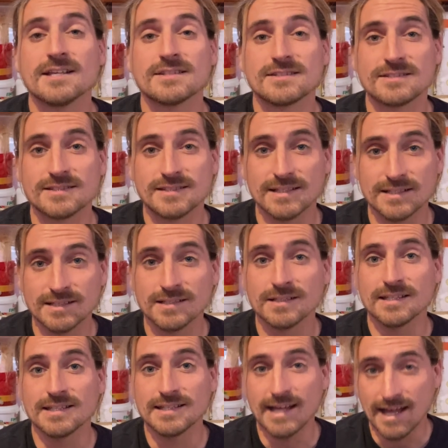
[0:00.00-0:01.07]

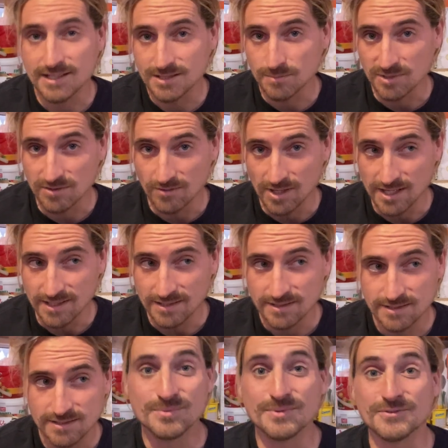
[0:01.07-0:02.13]
still yet to be released.